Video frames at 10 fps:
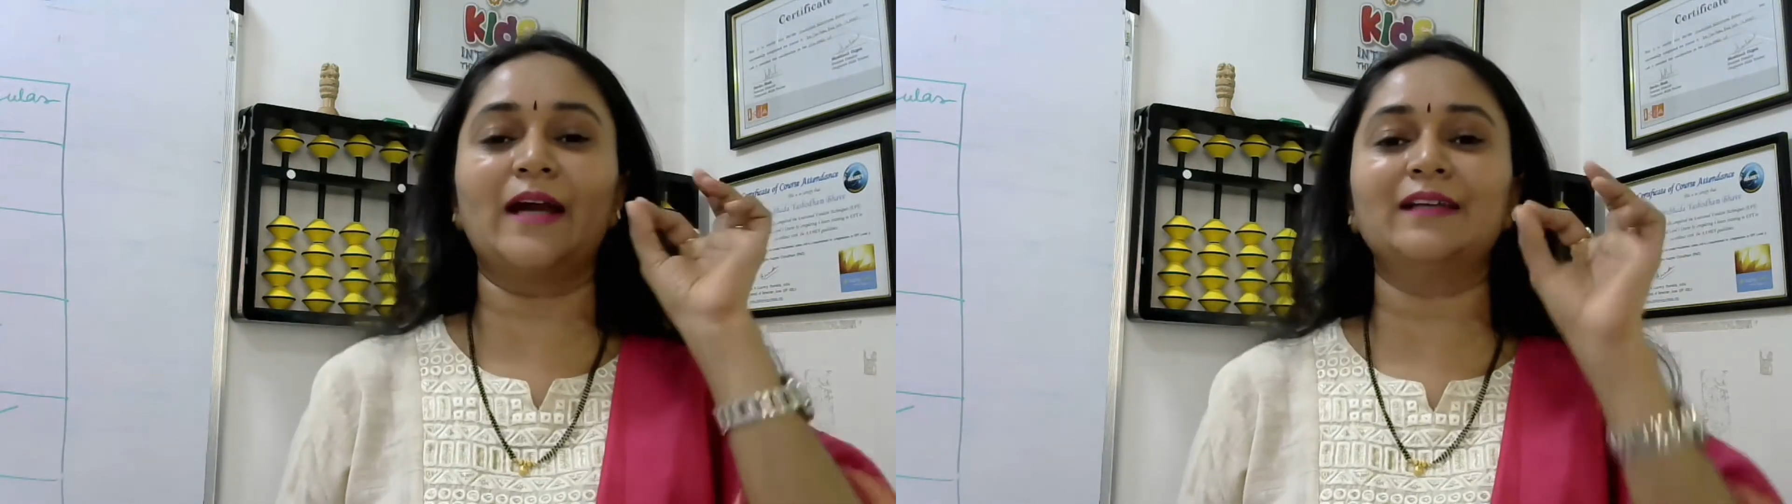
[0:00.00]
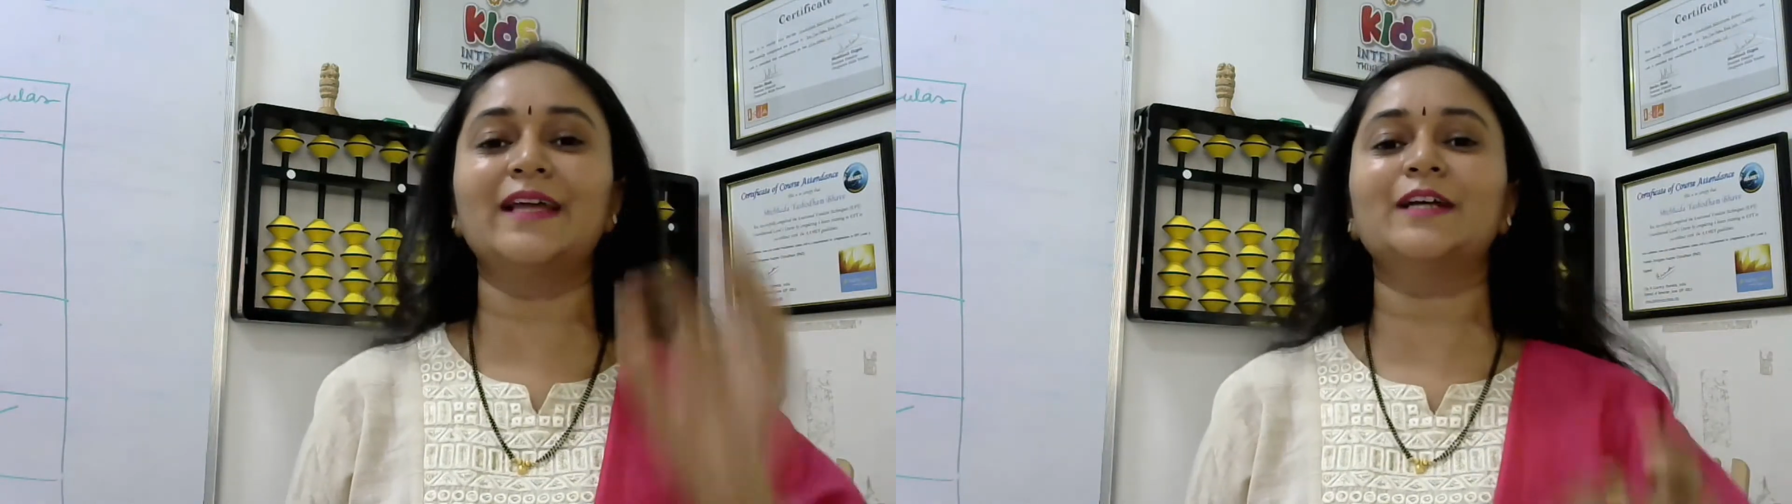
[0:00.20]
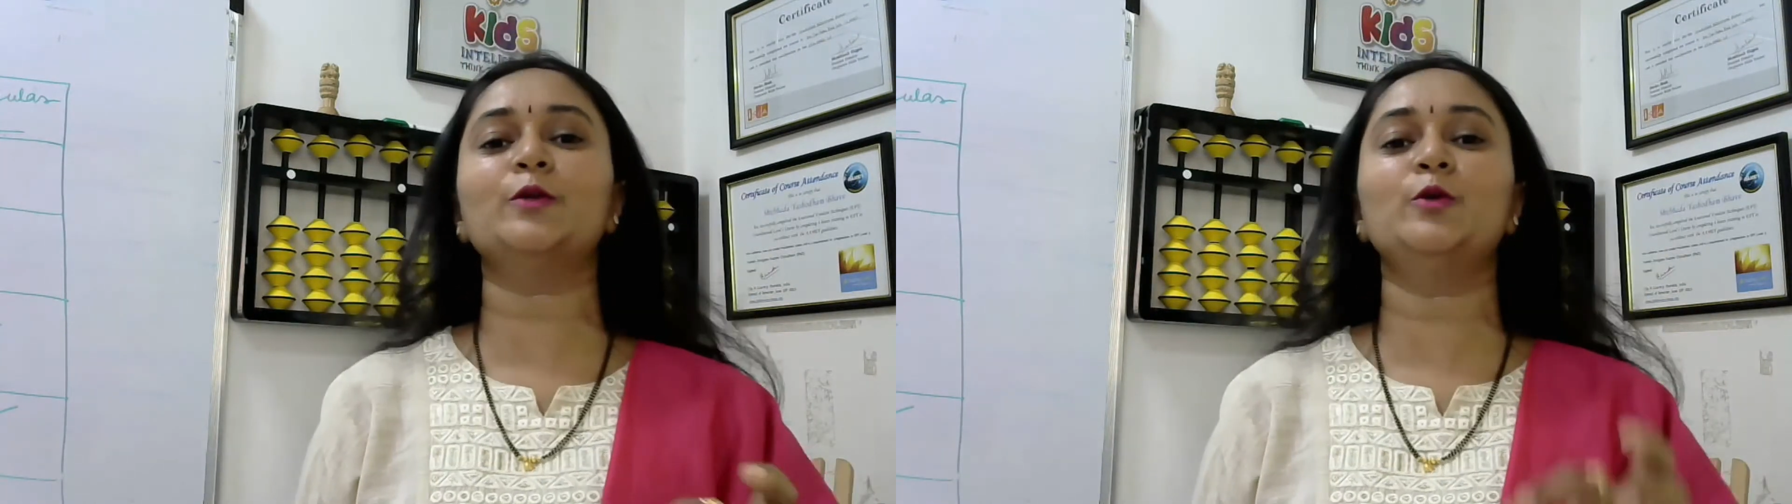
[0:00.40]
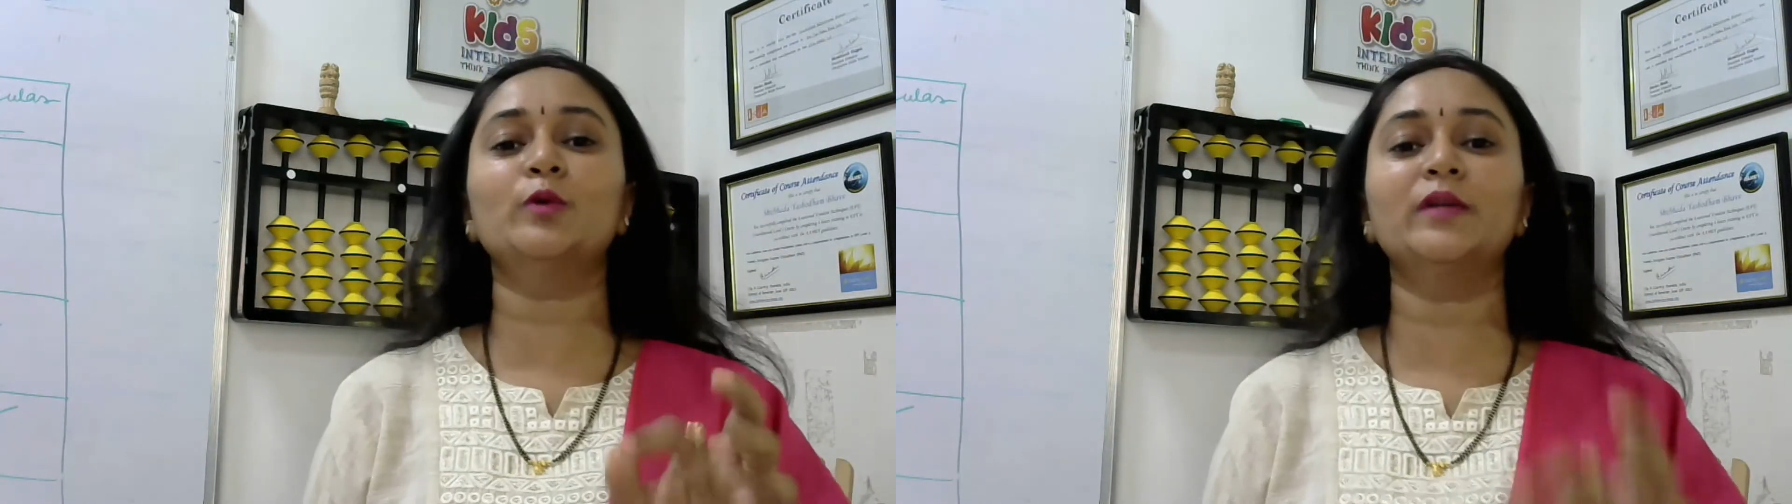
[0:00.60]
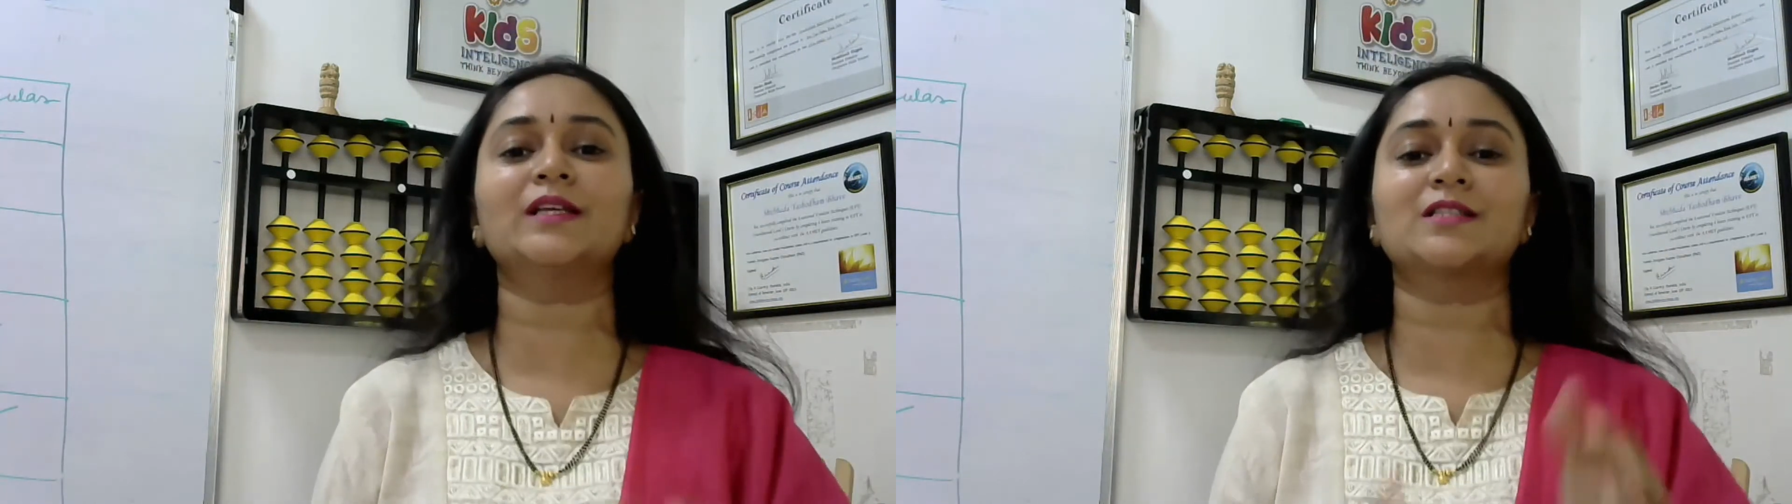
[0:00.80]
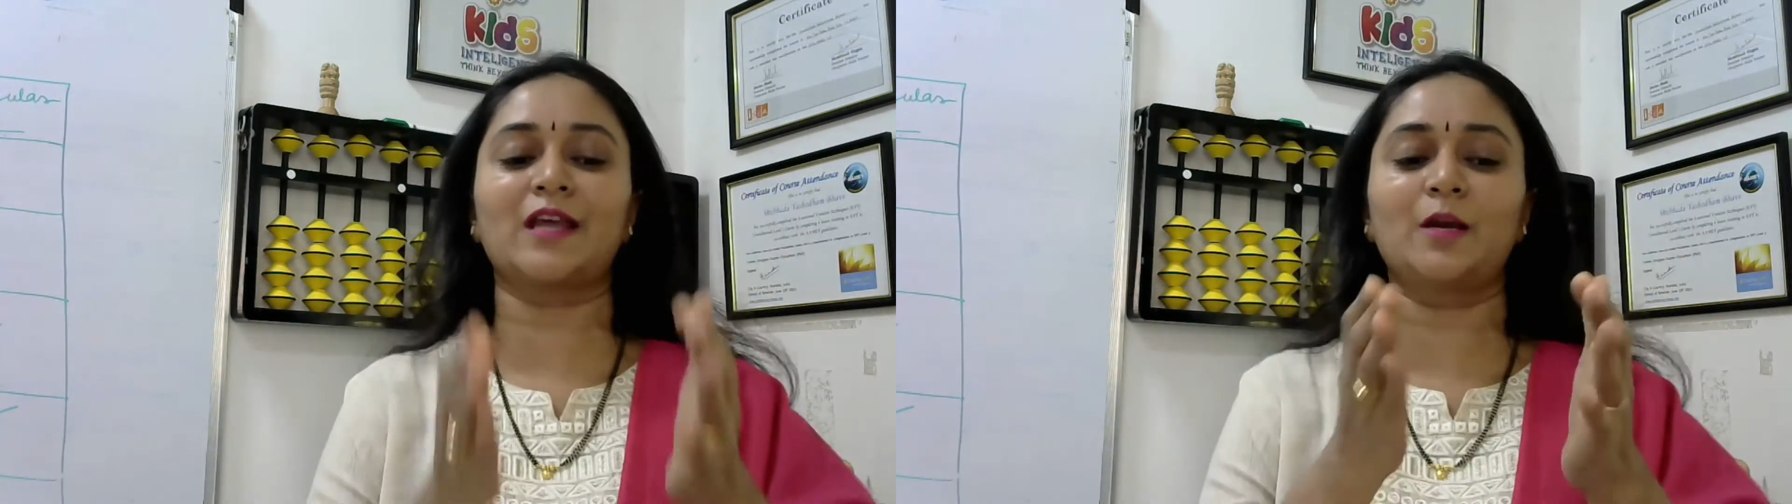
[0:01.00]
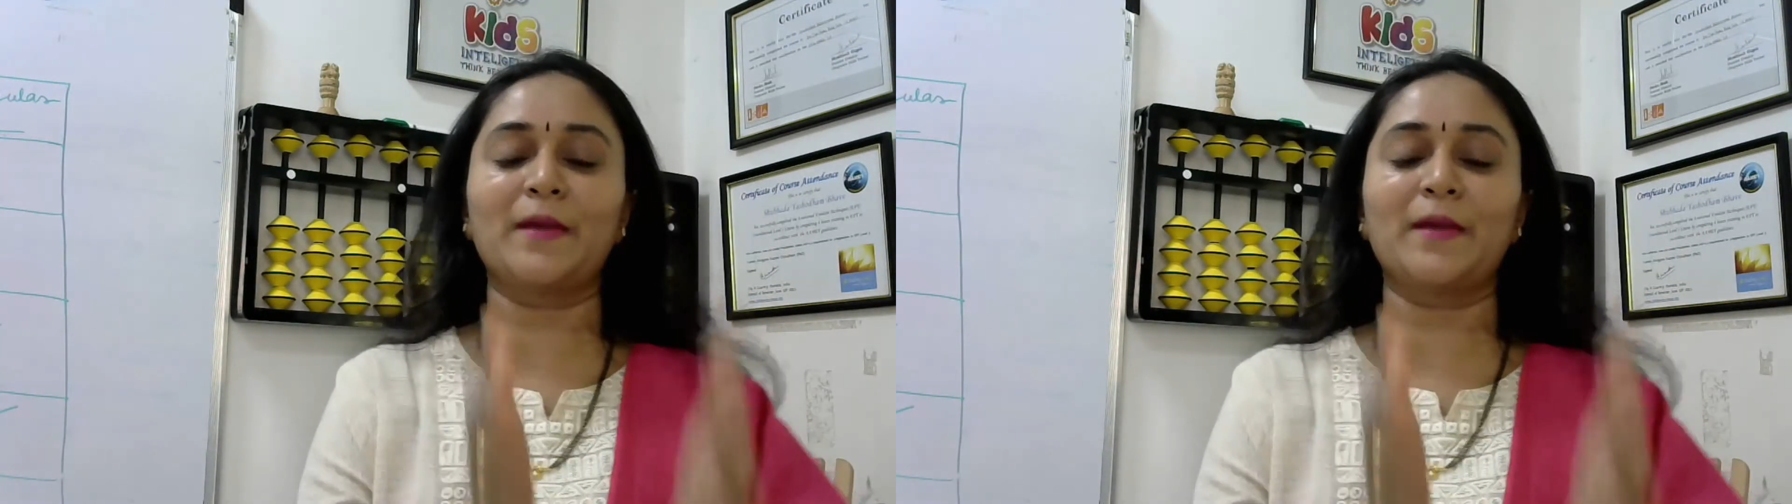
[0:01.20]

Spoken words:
And that unique style